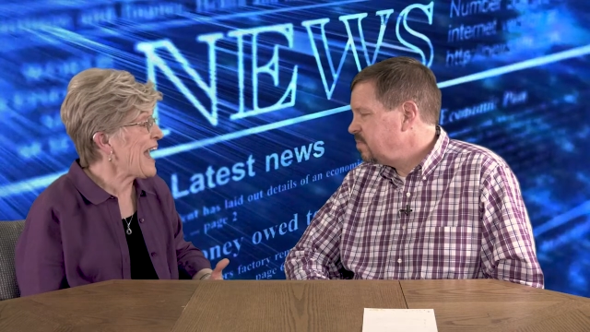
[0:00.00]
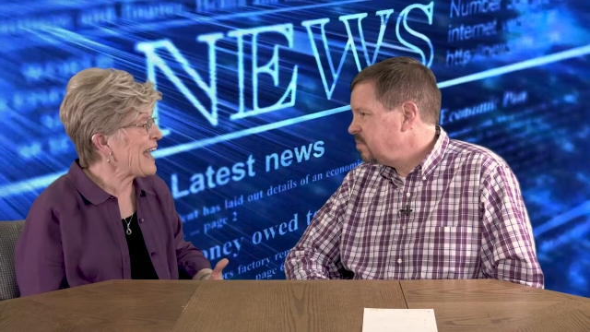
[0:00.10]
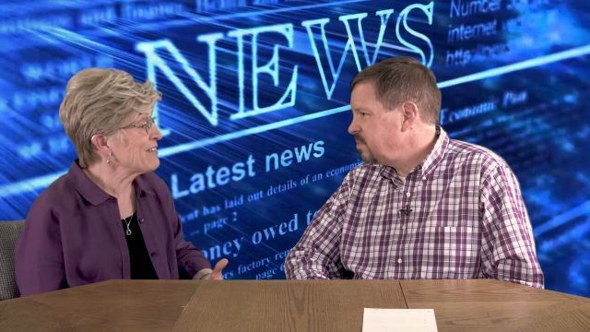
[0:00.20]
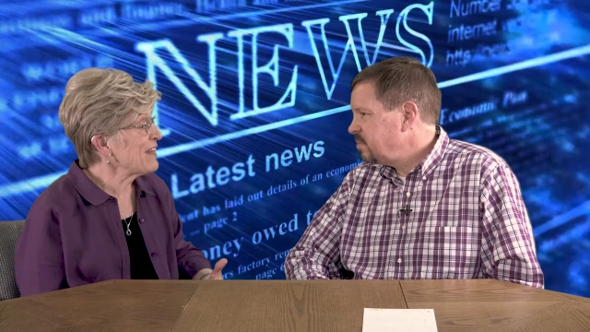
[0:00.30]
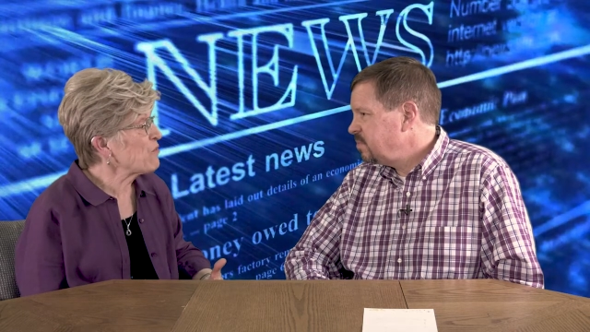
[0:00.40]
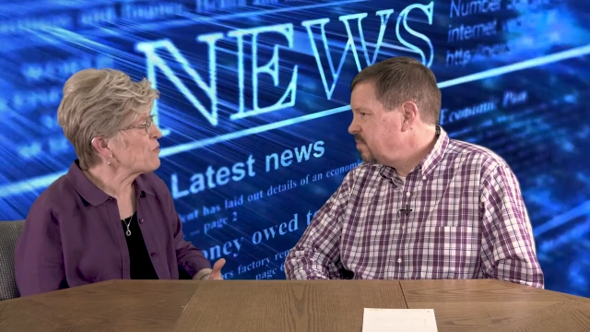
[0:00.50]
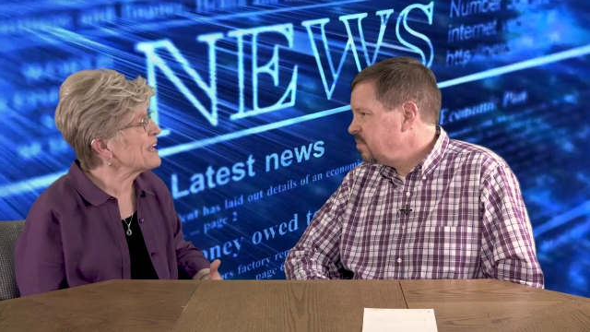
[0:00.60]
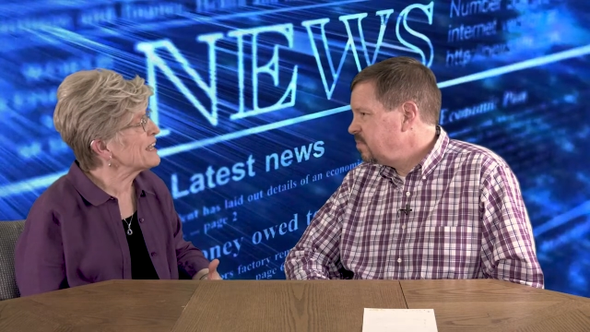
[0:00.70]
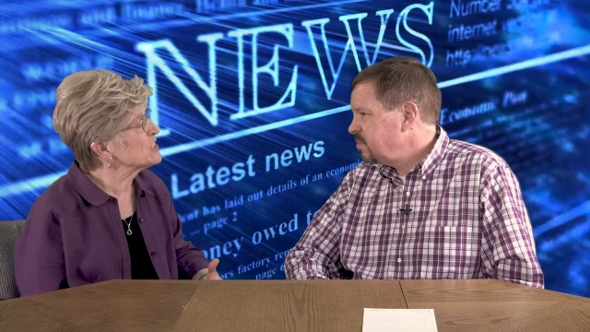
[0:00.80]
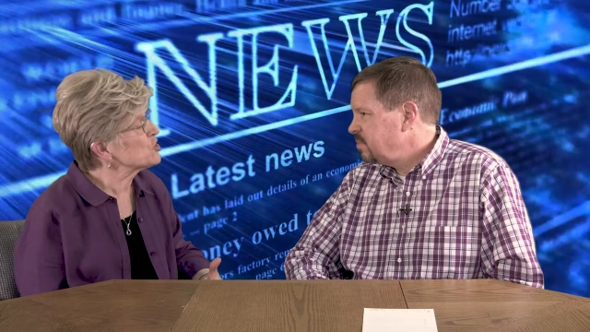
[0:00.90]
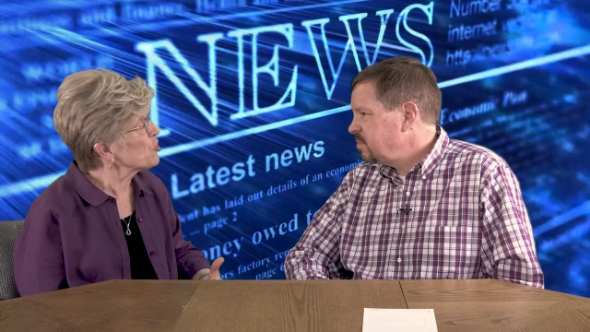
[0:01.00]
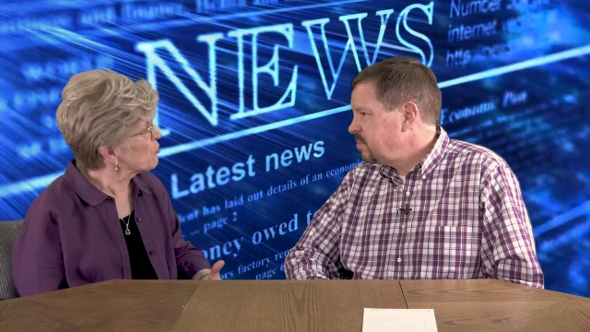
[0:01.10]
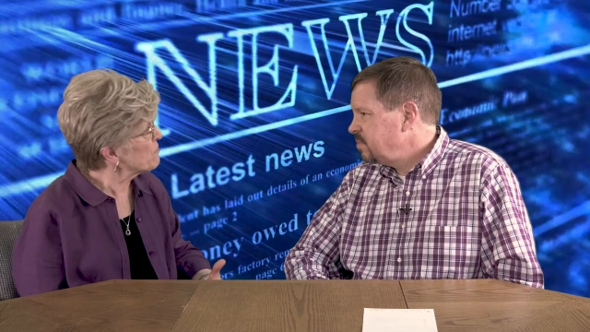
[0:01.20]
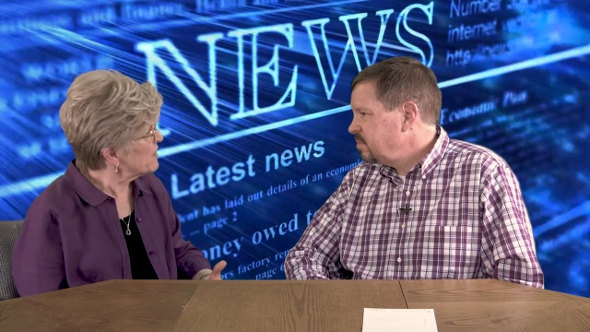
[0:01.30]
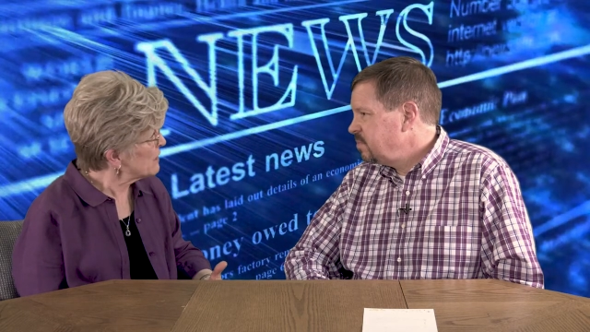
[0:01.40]
Speaker 1: And that we can
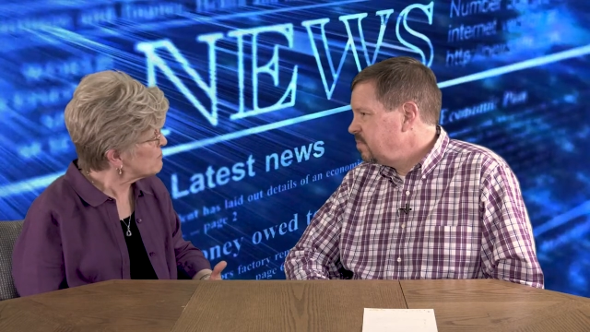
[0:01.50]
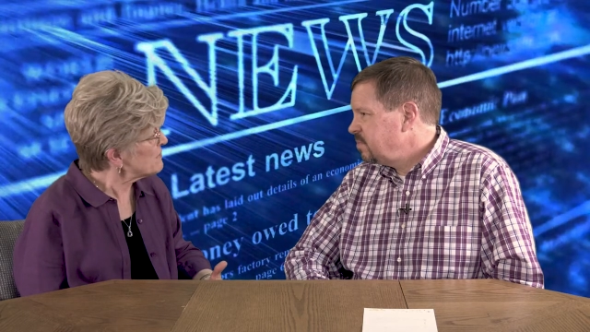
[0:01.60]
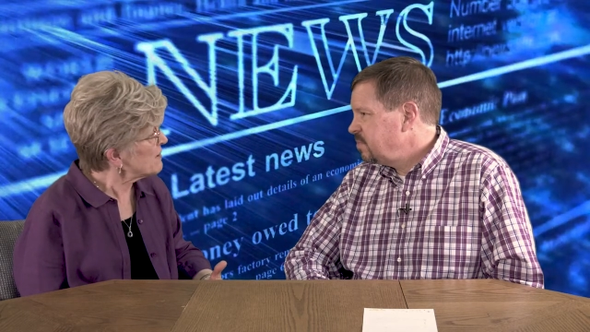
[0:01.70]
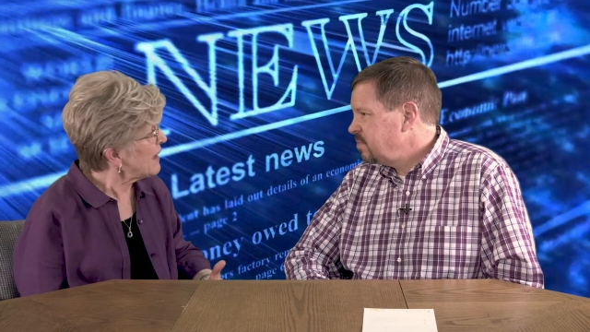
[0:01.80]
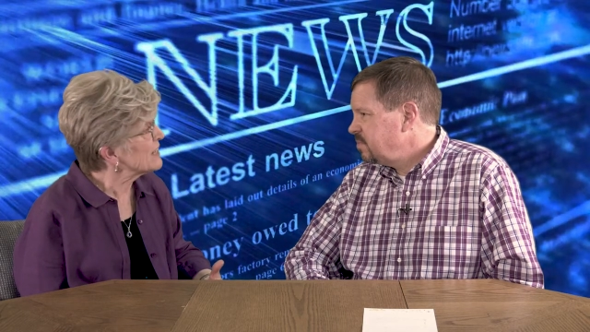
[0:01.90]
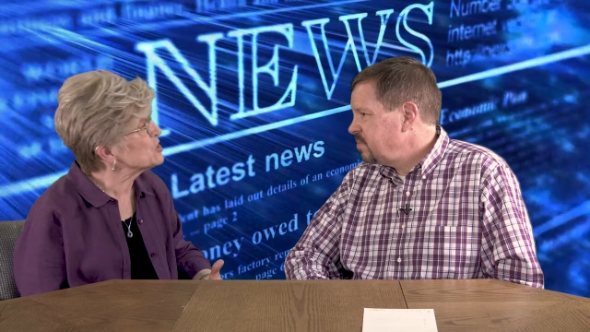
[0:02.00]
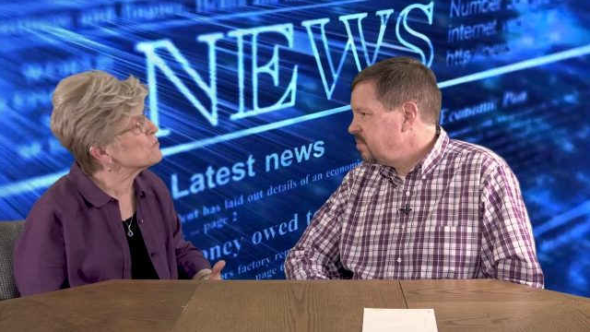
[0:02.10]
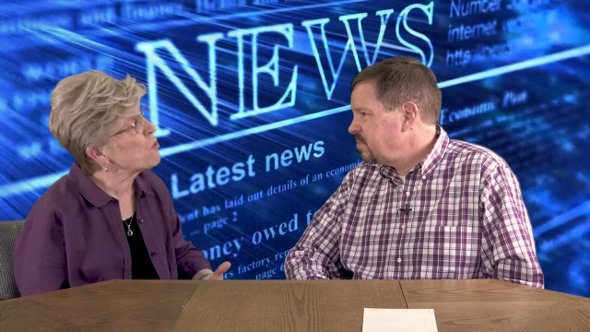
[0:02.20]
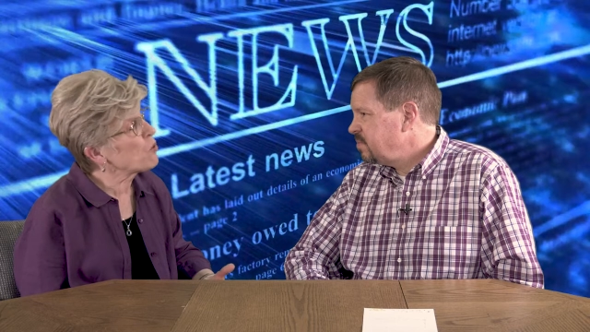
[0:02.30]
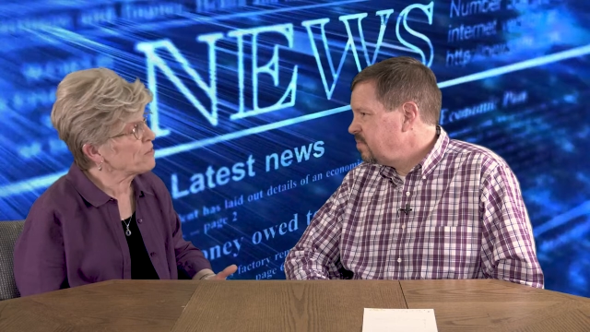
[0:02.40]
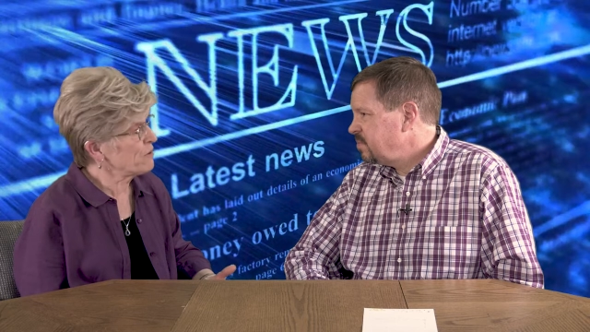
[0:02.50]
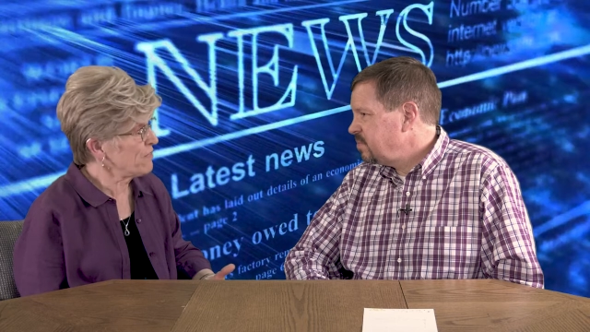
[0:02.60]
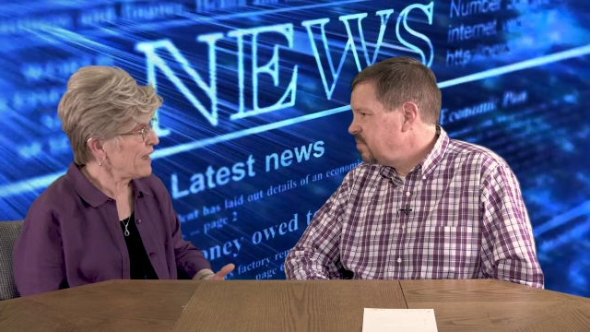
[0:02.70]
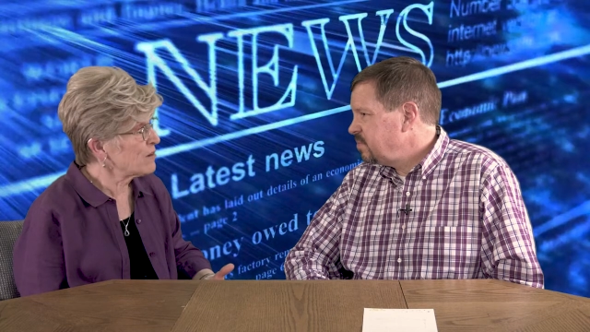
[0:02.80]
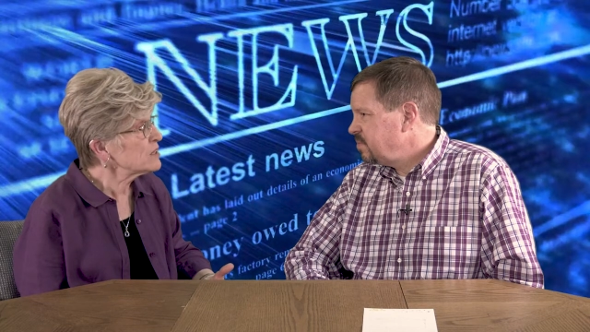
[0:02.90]
serve them and support their
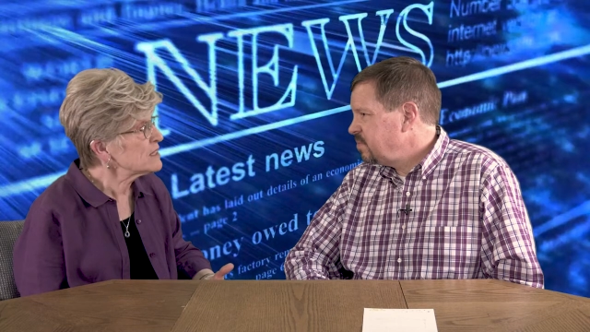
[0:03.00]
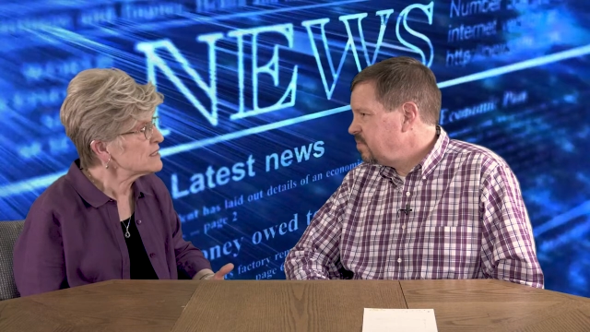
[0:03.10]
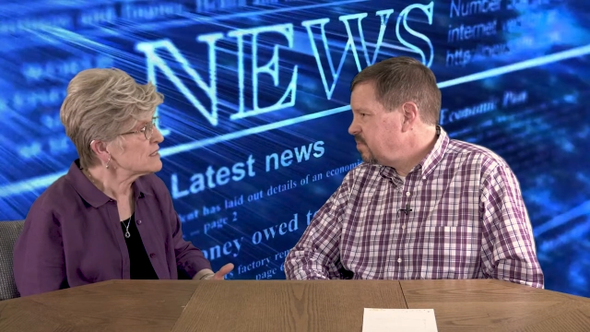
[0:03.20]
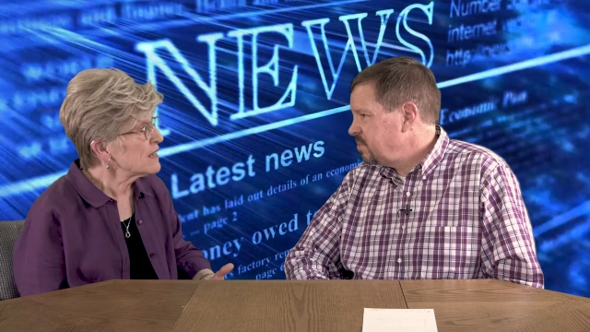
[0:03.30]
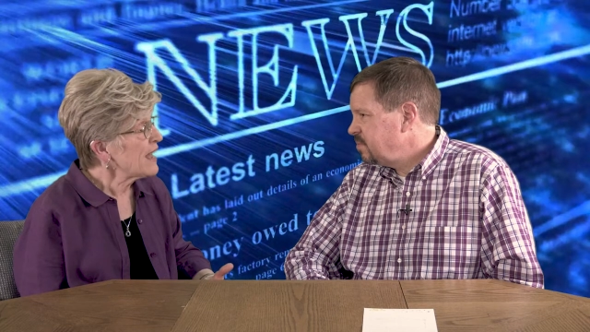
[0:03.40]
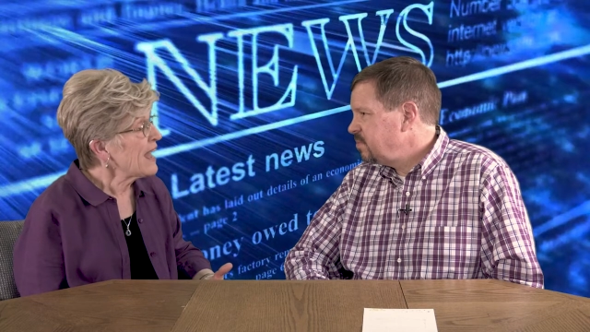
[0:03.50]
families